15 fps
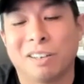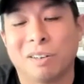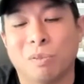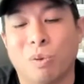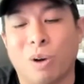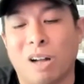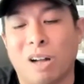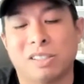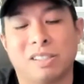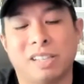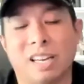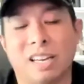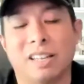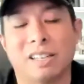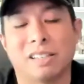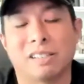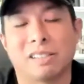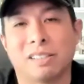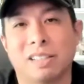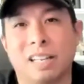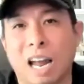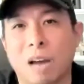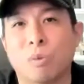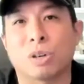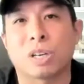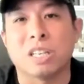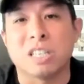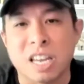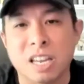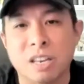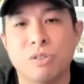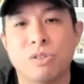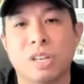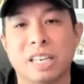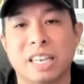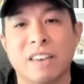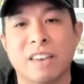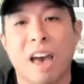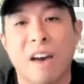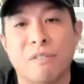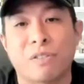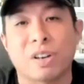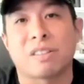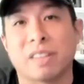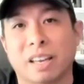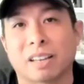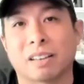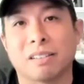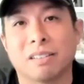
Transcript: well, I'll just say this, that I will continue to give everything